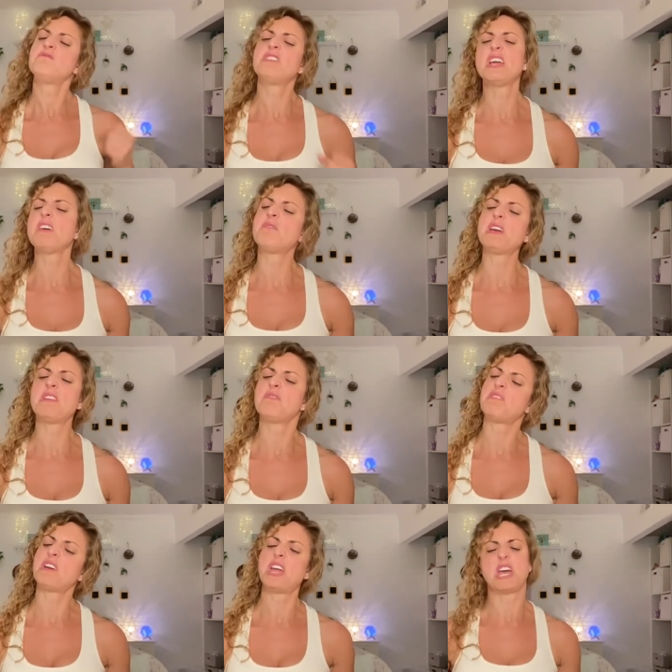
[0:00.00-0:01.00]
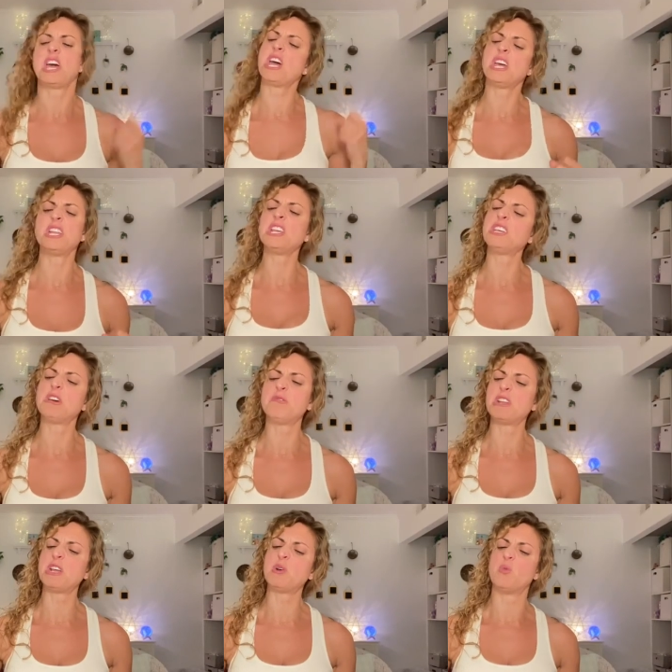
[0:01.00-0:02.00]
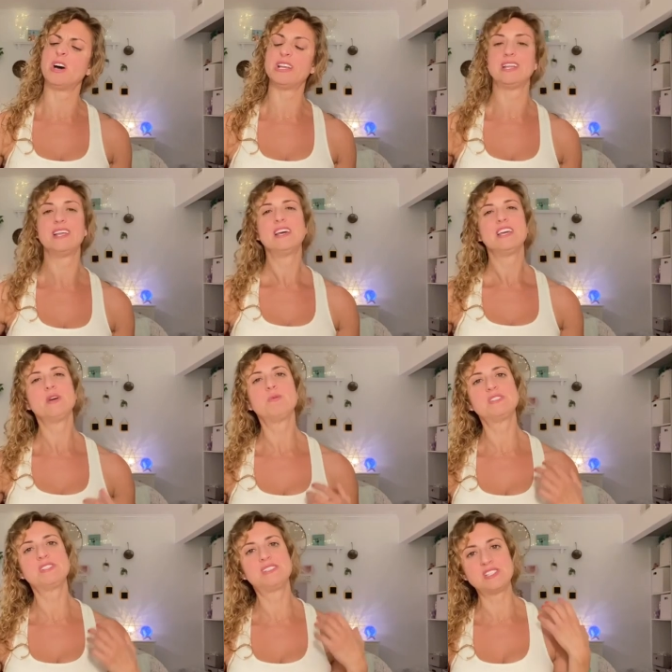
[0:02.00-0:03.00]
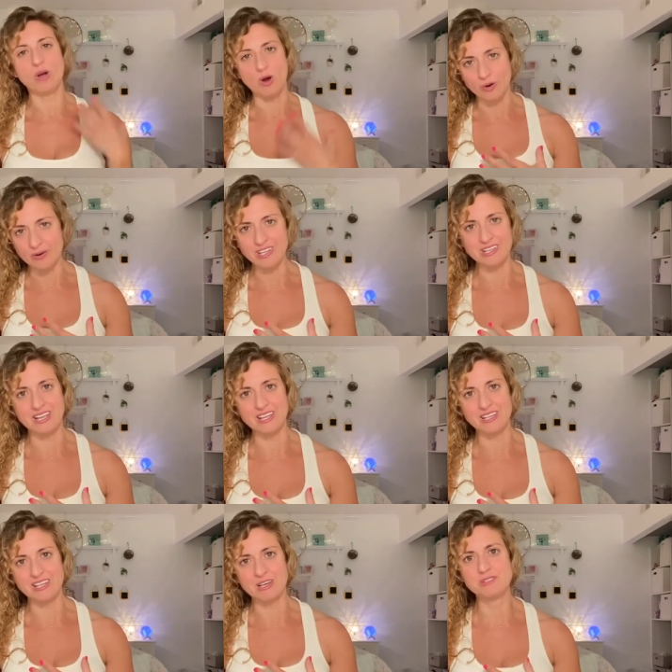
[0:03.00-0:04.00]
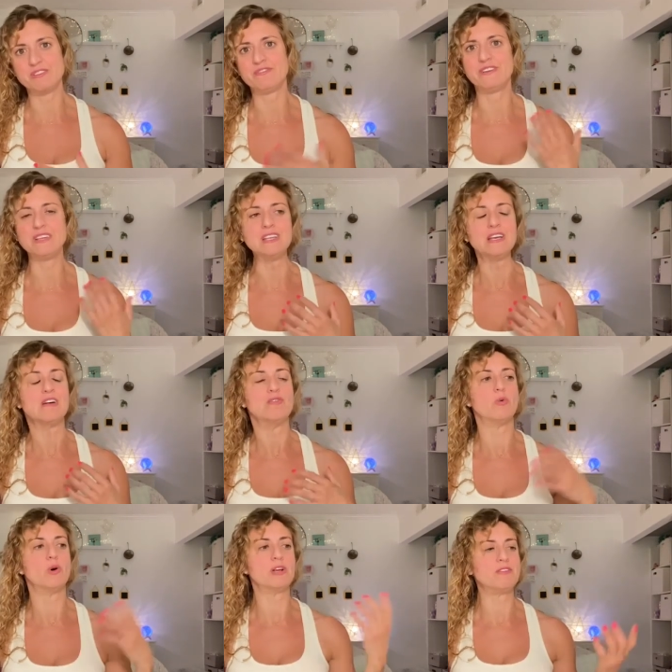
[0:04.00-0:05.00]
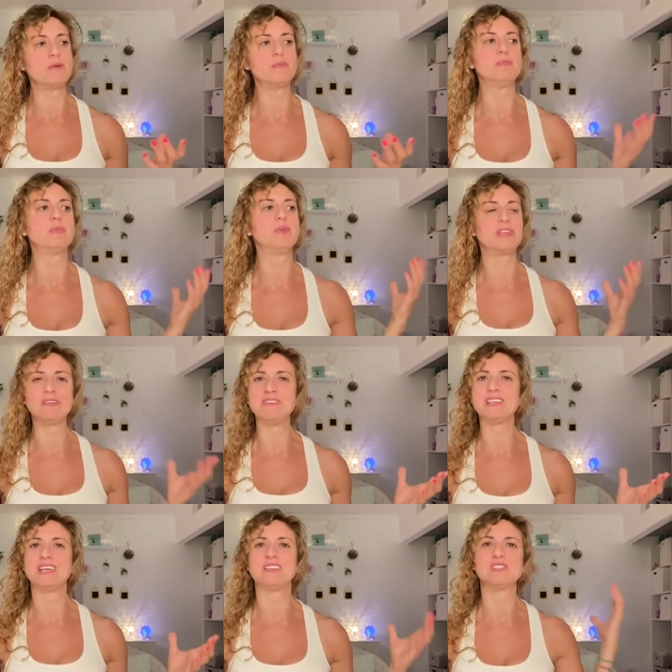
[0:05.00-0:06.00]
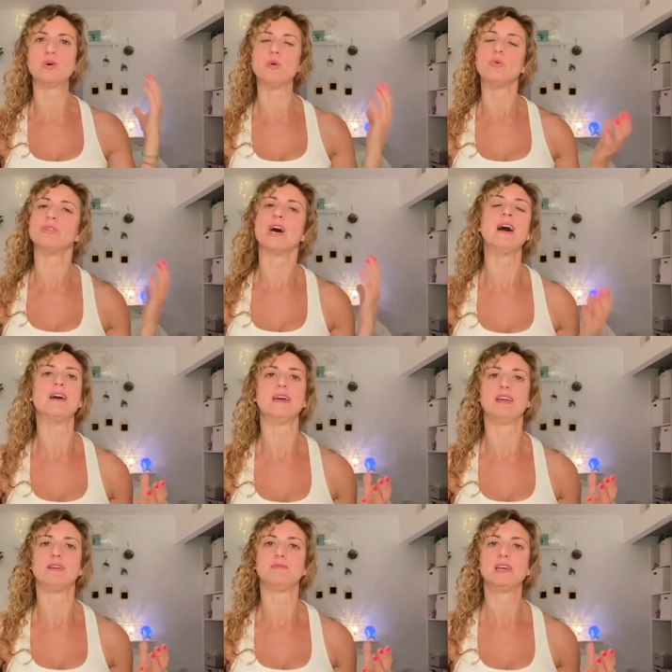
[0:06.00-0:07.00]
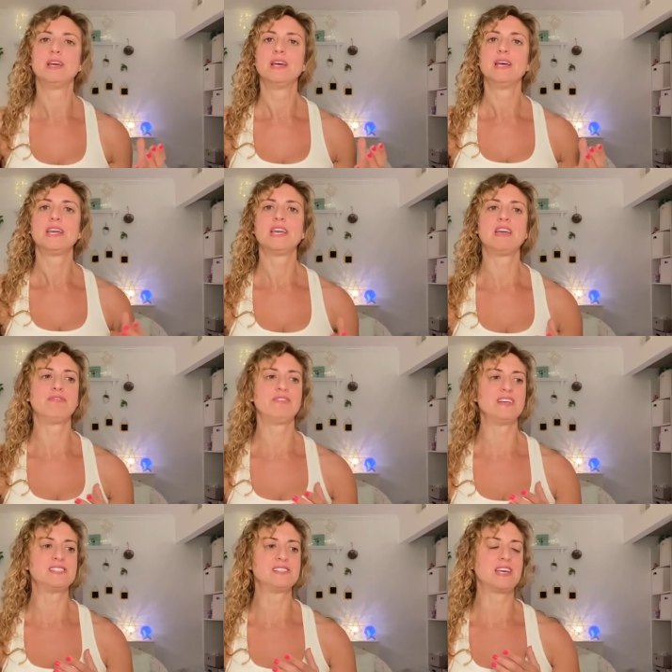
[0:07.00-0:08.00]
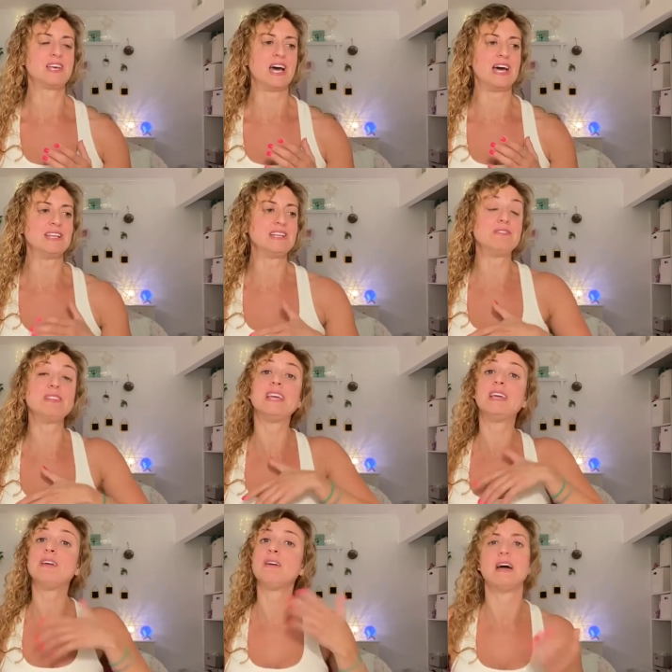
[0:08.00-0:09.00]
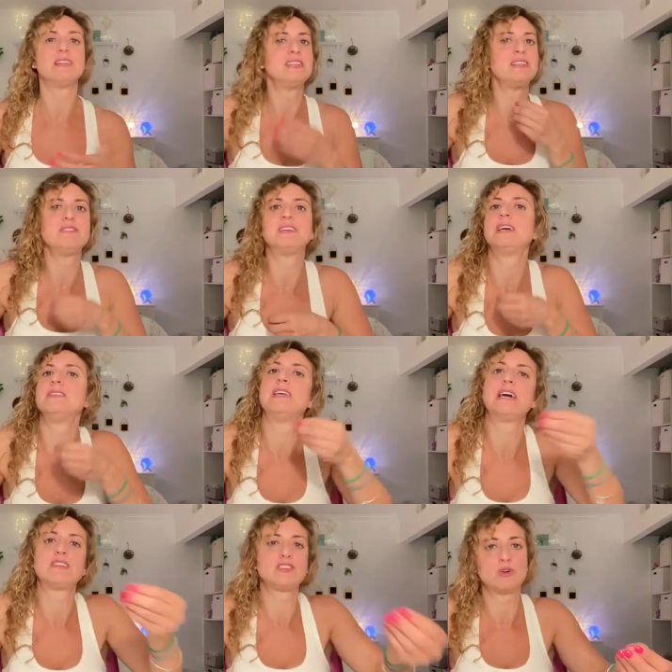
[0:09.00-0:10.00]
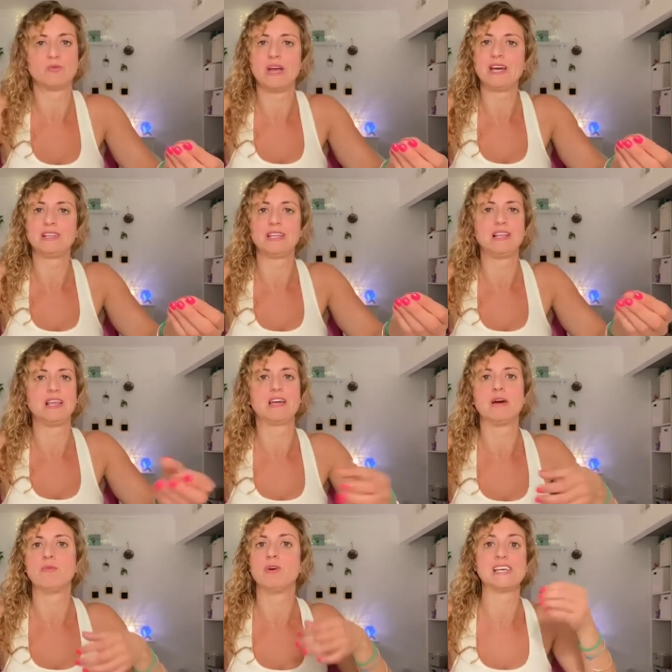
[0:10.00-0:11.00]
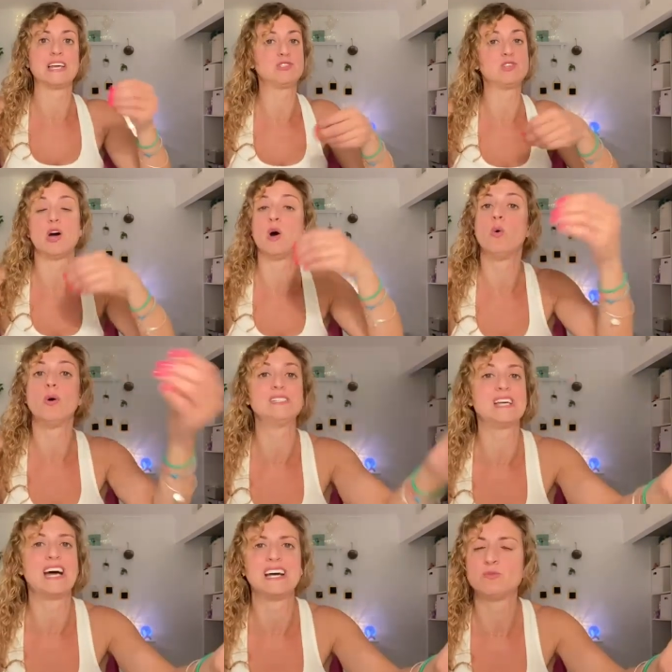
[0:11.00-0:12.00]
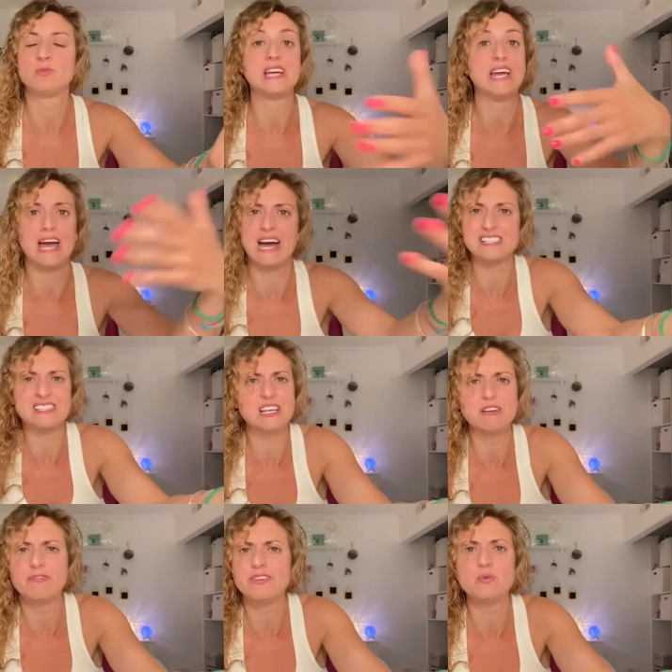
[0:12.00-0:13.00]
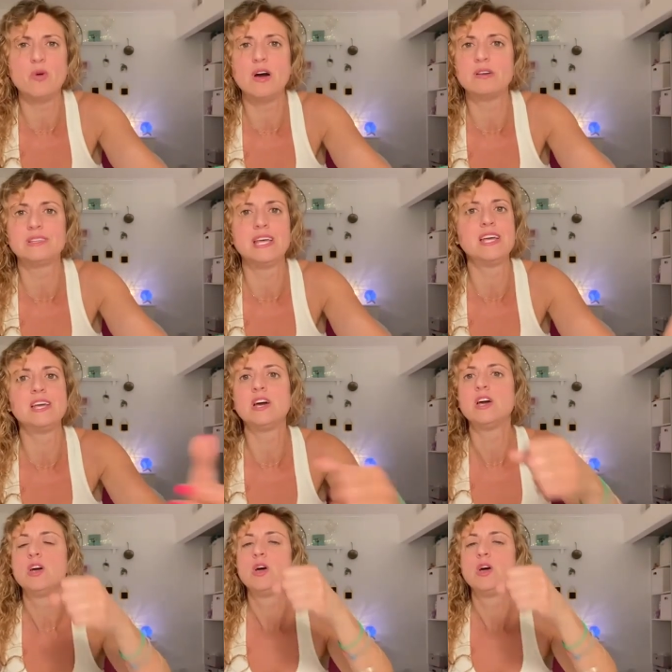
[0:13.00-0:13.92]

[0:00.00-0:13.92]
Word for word: wah, wah, wah, I didn't get what I wanted. It was disheartening. It was a feeling of, what have I been believing in this whole time? If it's like, I didn't even hear, I didn't even connect correctly. Like, was I always ask, was I asking for the wrong thing?